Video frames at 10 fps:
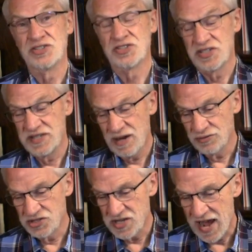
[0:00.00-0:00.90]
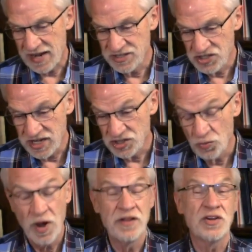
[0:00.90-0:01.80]
You see, that was the
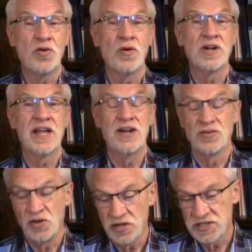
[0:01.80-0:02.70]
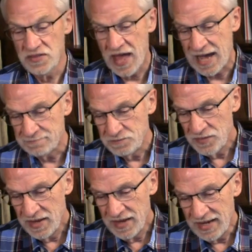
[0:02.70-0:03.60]
accusation. Well, the court later looked at that
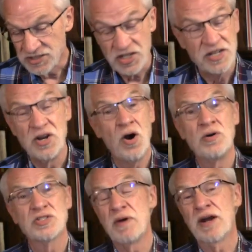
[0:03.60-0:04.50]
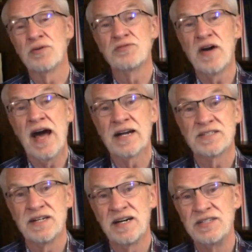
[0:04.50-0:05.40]
and said, no, as a matter of
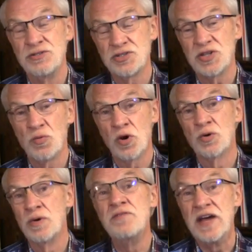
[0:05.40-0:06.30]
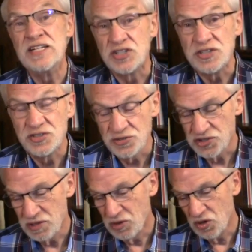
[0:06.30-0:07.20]
fact, using the word revengeance or
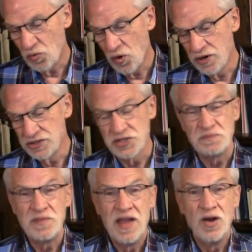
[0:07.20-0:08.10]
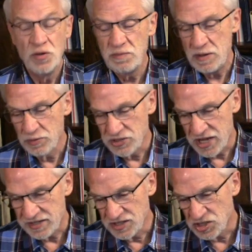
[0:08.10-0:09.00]
similar words would be
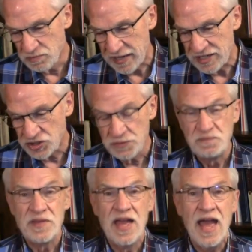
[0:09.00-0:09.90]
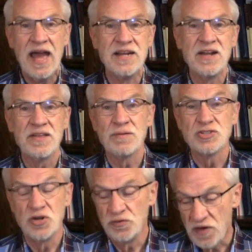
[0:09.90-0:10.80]
protected speech, and there
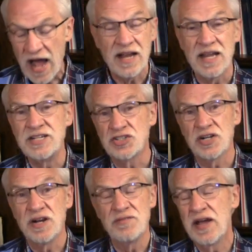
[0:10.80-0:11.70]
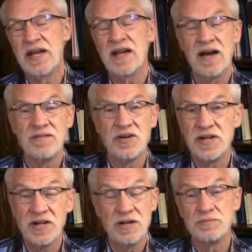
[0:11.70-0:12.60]
was no violation of
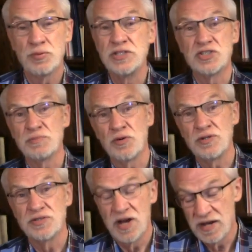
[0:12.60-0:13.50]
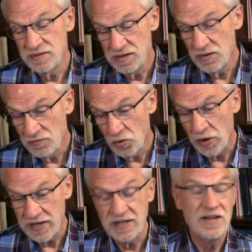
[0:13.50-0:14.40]
a principle
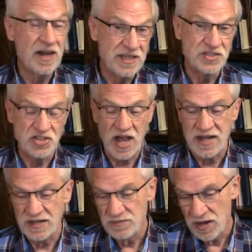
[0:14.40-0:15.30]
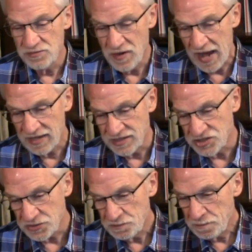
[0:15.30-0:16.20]
avoiding inciting
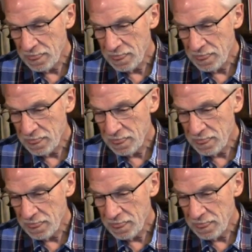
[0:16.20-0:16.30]
violence.